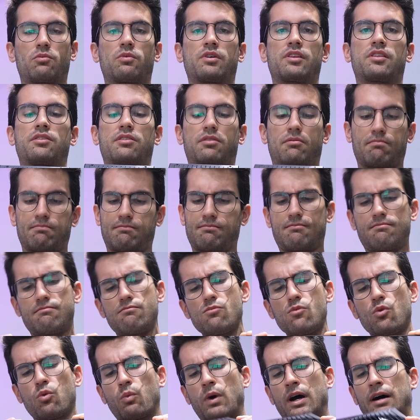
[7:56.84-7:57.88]
with
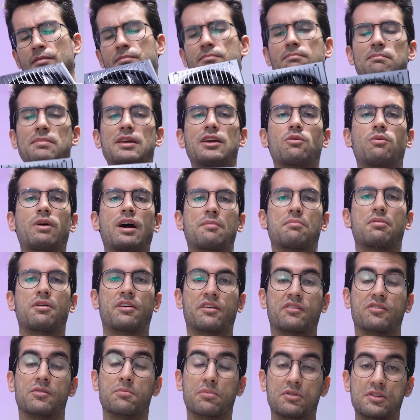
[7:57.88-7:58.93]
well, Be Quiet
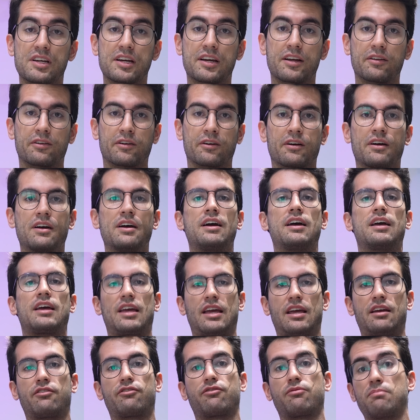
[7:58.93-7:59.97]
products in particular,
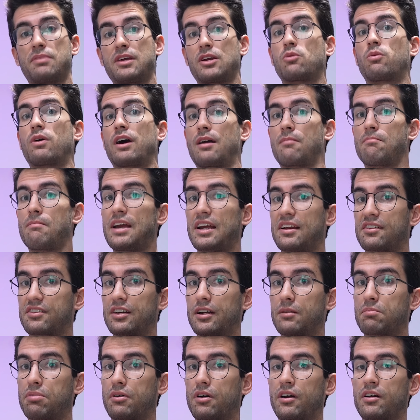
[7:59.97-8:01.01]
if Be Quiet makes
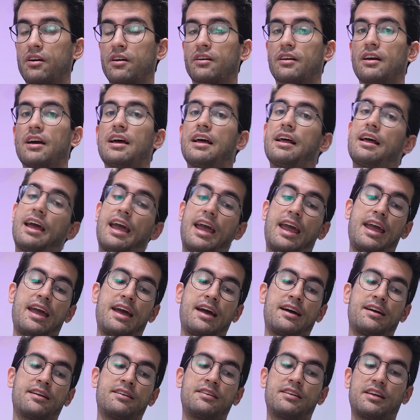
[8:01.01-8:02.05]
said product
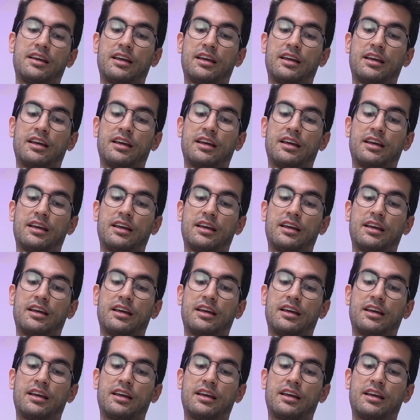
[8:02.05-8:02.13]
and